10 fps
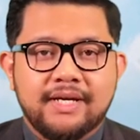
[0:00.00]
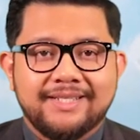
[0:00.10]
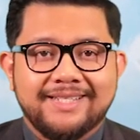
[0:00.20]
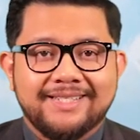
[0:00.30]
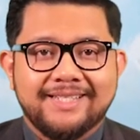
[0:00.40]

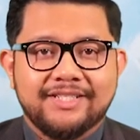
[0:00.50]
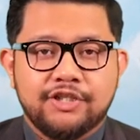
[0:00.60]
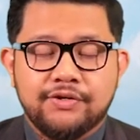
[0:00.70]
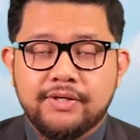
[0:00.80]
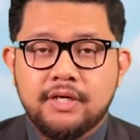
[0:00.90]

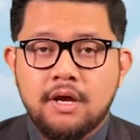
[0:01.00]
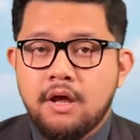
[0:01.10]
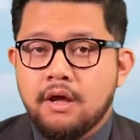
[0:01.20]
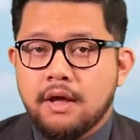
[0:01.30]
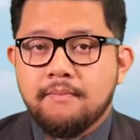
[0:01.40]
1963,
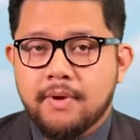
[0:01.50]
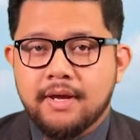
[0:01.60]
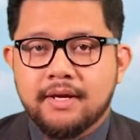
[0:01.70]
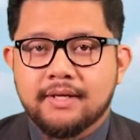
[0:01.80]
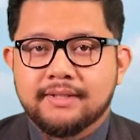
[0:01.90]

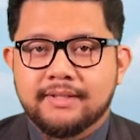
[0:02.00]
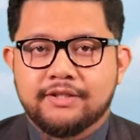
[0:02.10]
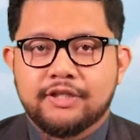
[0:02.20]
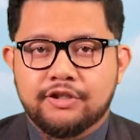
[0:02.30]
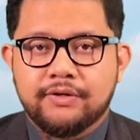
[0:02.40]

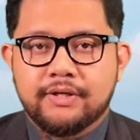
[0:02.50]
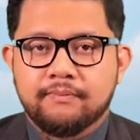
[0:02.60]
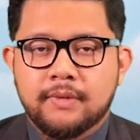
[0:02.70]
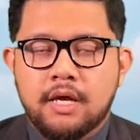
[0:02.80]
MA63.